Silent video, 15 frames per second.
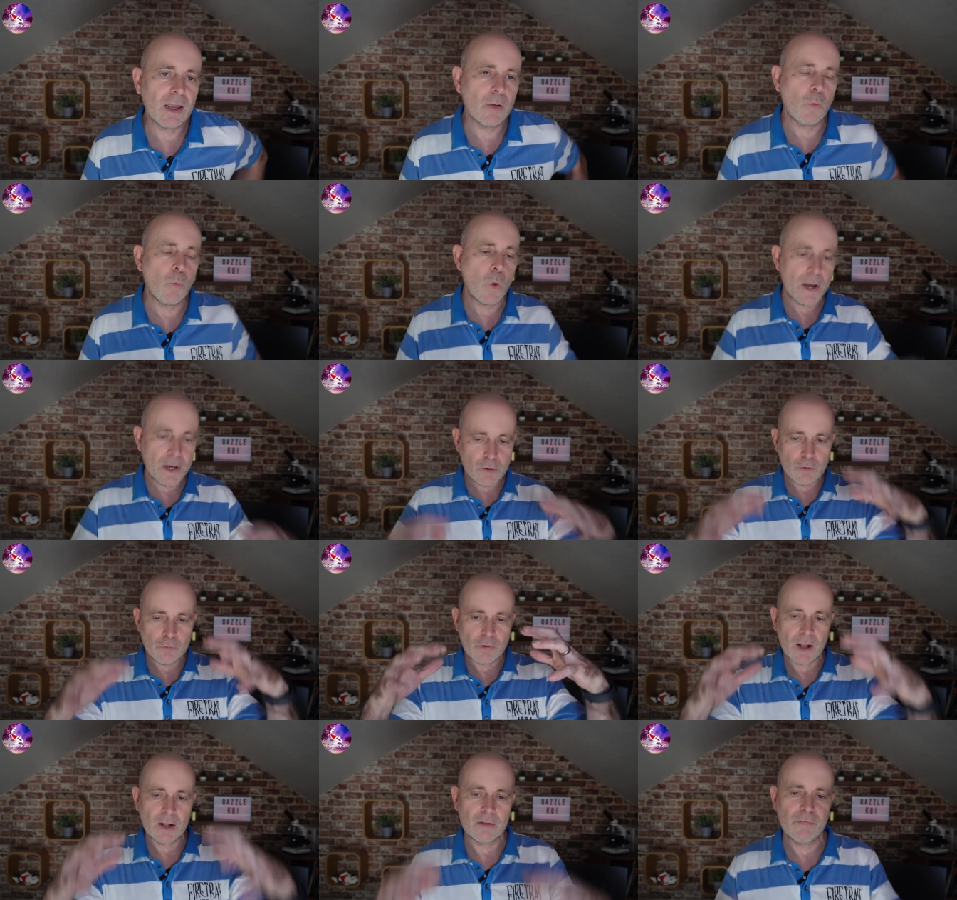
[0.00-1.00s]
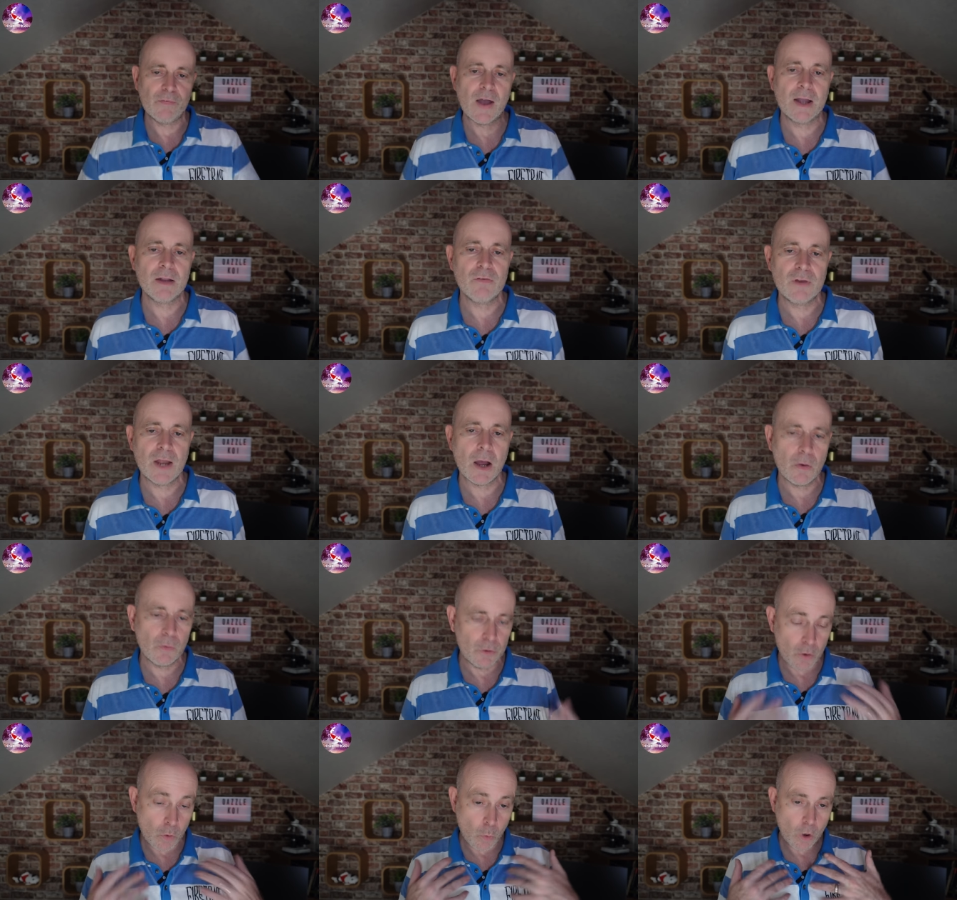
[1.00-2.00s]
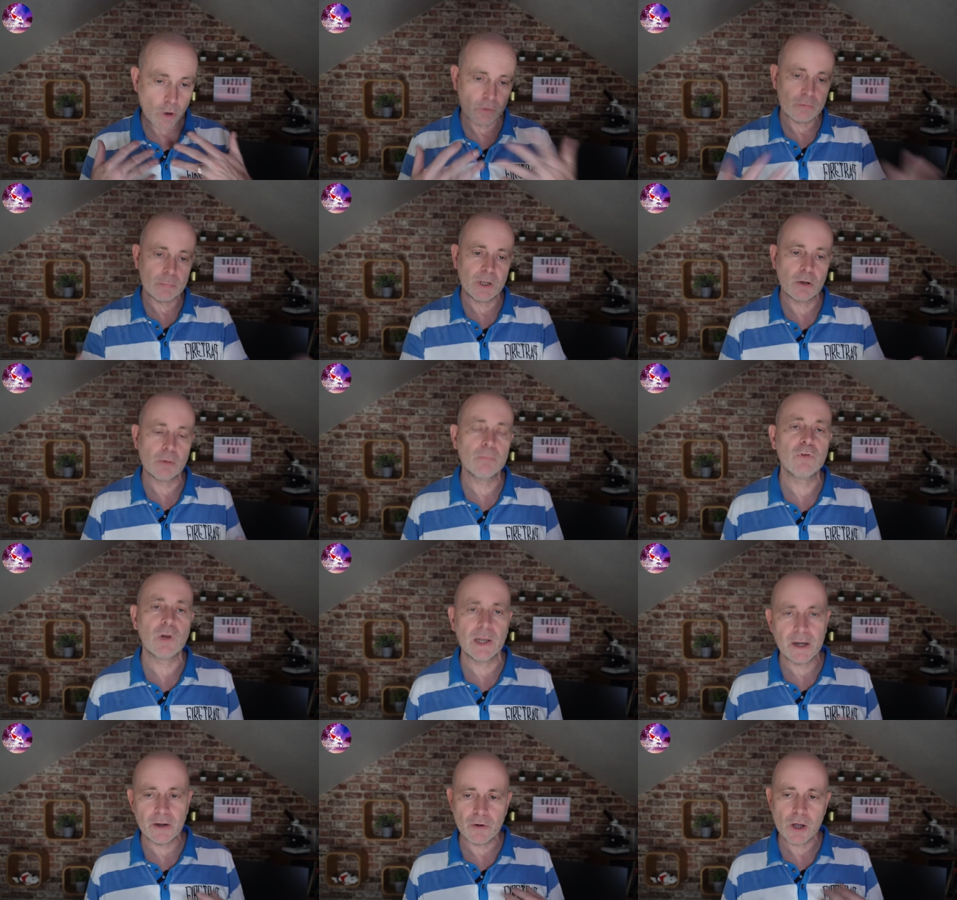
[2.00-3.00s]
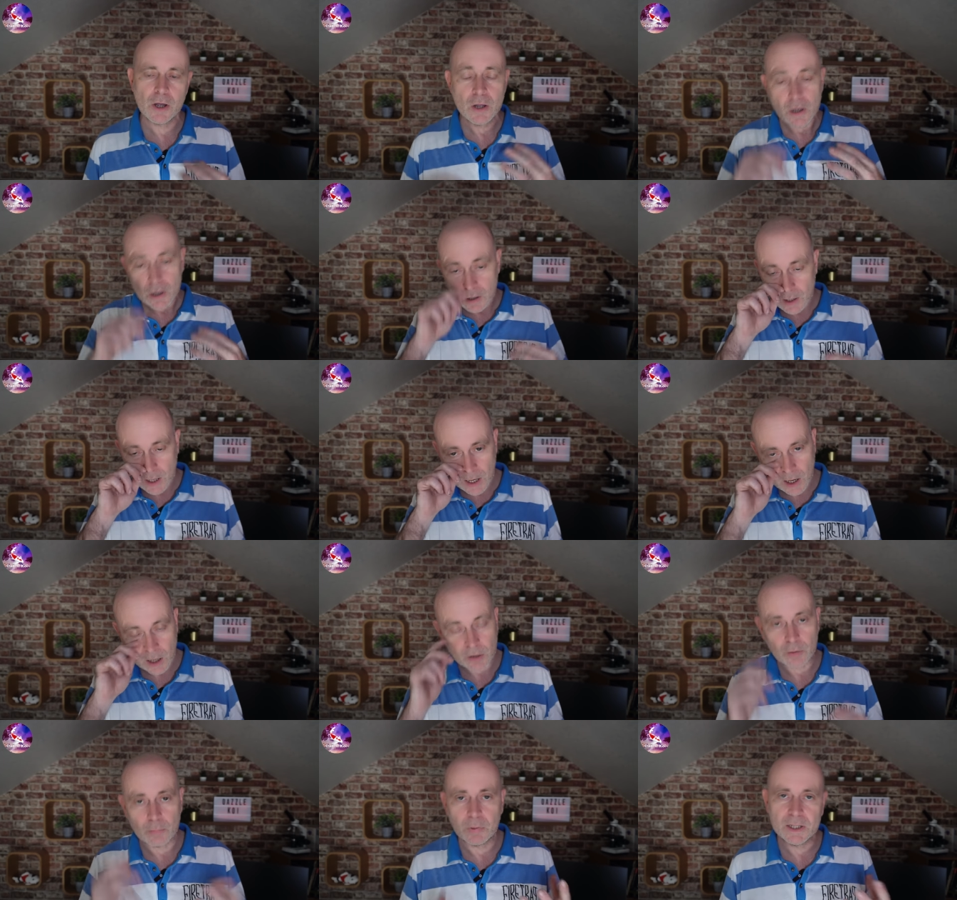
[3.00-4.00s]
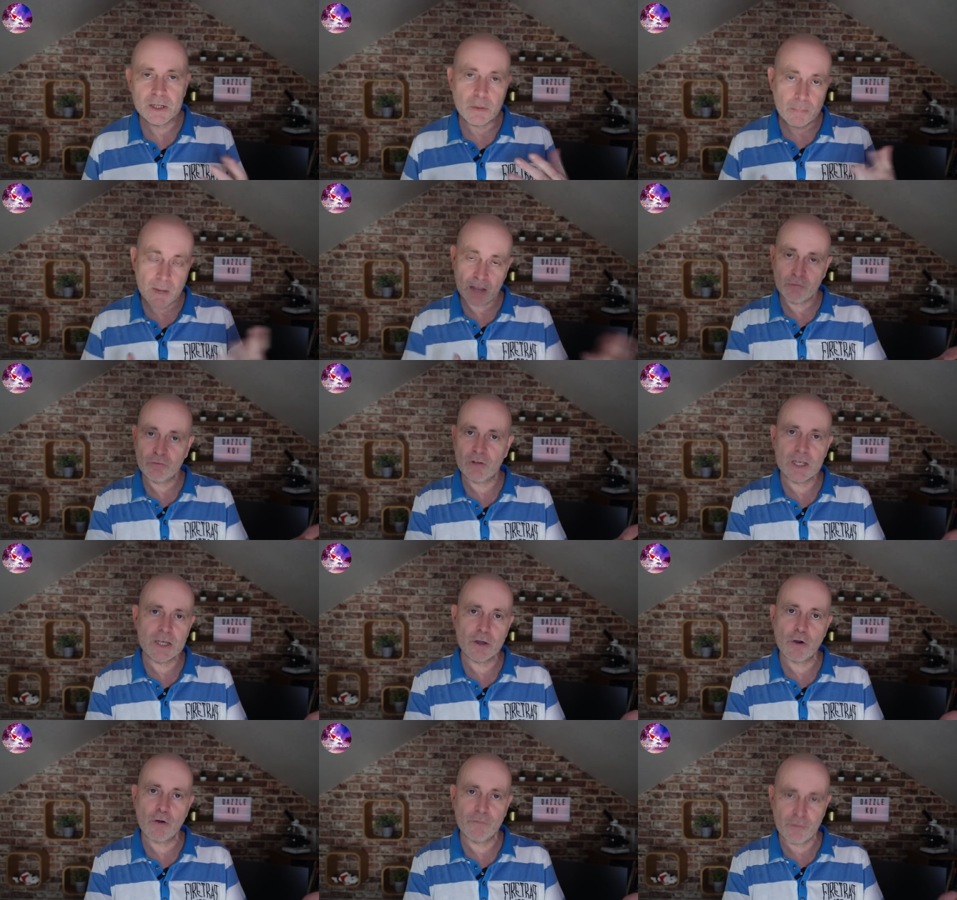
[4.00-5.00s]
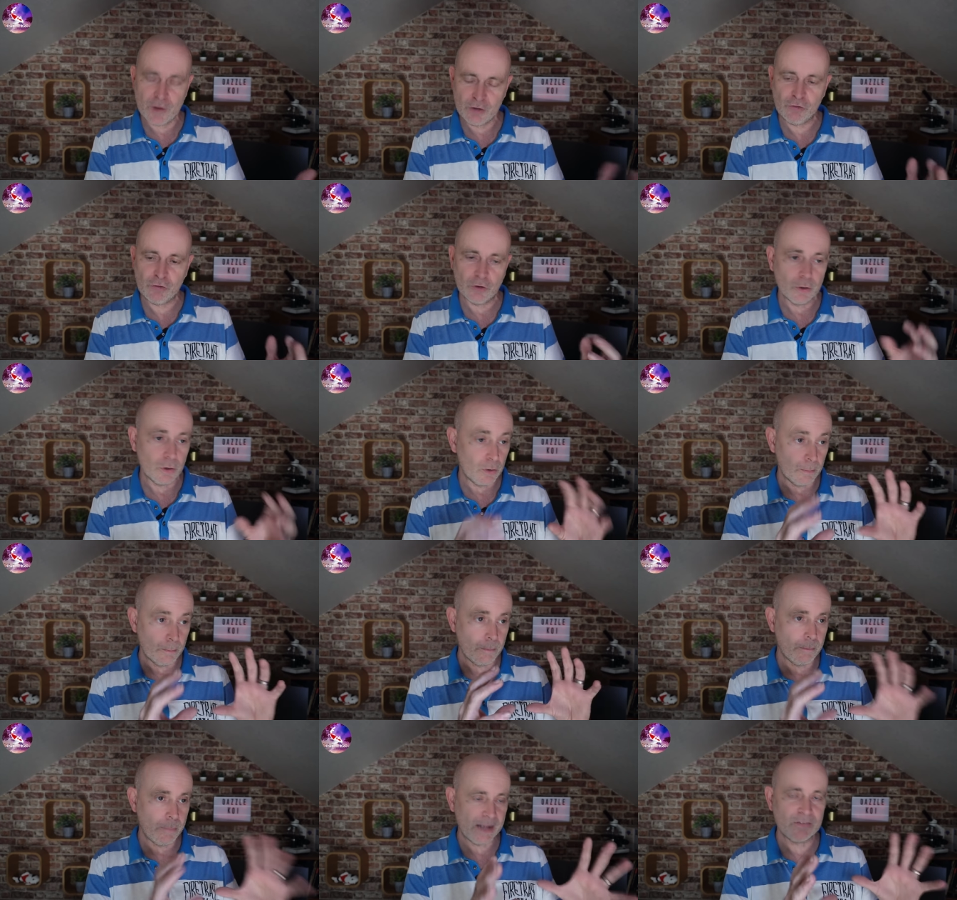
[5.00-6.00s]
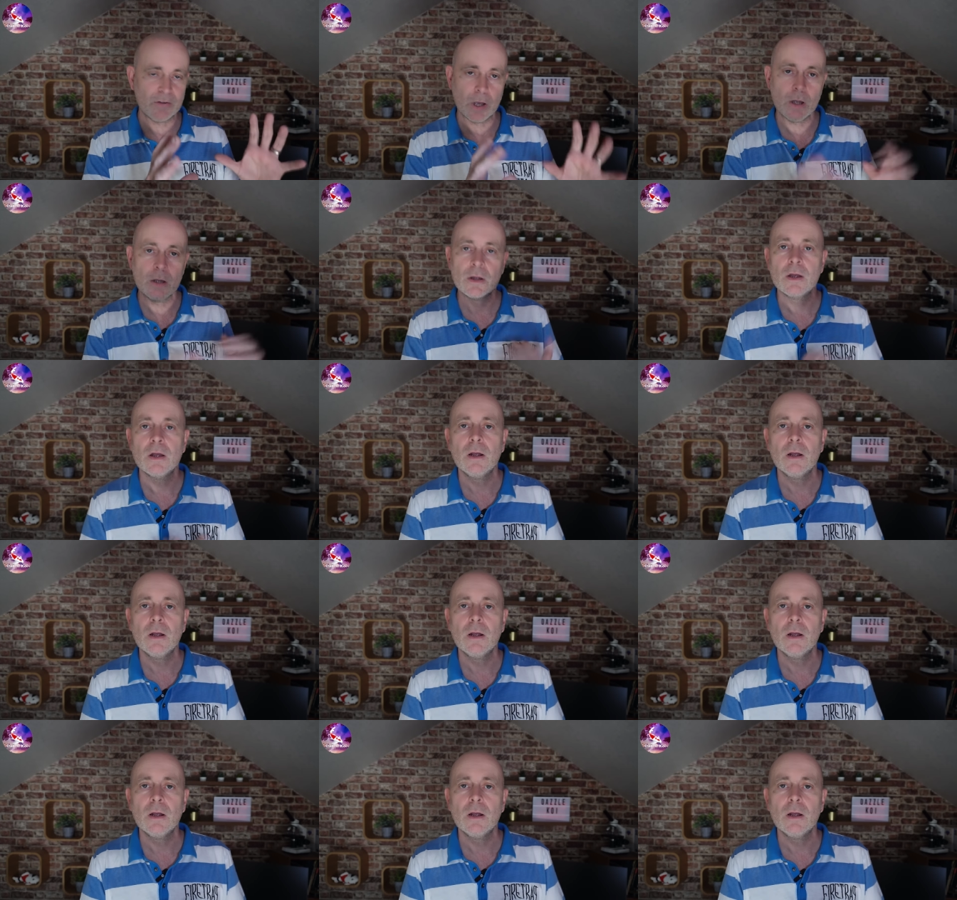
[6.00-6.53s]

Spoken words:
when you drag the fines down, your water becomes clearer. Arguably, you may see your fish better.